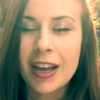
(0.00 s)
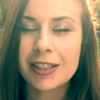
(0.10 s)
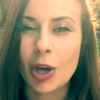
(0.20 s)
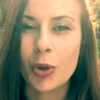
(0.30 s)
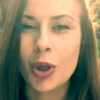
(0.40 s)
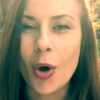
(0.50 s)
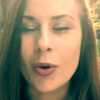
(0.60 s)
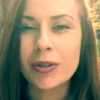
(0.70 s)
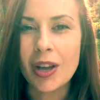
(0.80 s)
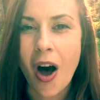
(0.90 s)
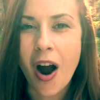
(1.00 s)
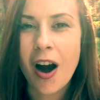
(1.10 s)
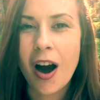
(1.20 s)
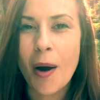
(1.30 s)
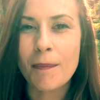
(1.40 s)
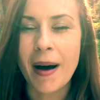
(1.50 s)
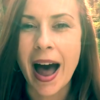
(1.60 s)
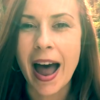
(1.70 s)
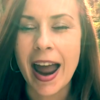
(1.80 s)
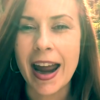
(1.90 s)
So those are
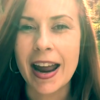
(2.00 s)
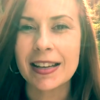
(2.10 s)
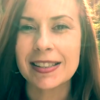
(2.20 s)
my